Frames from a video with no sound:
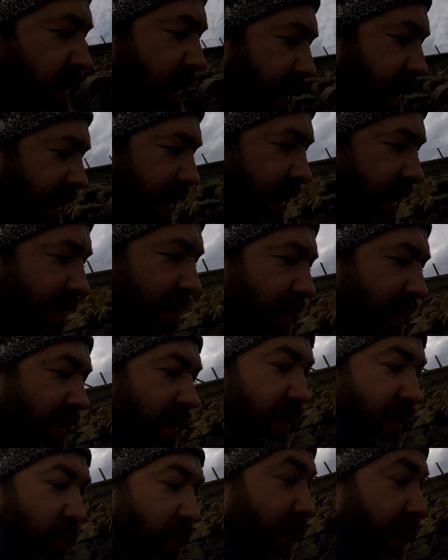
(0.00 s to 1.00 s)
I
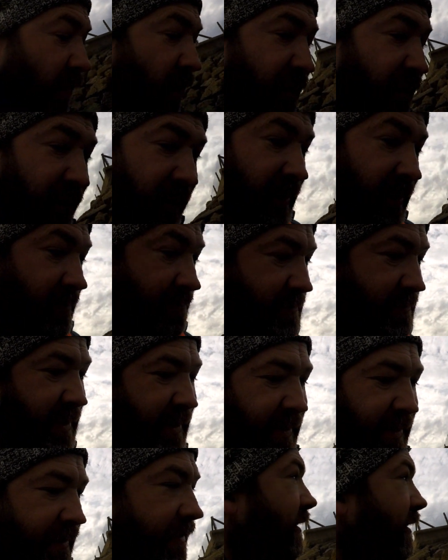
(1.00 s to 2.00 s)
quite often
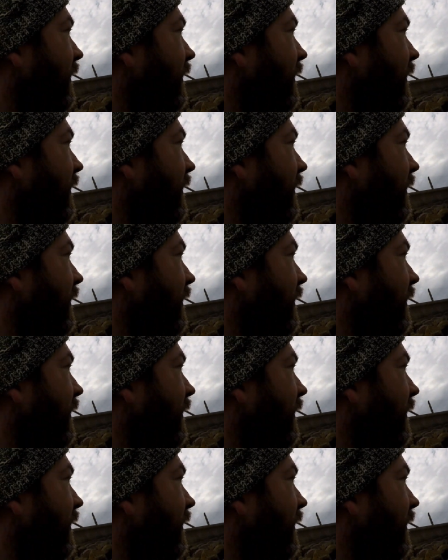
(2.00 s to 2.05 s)
take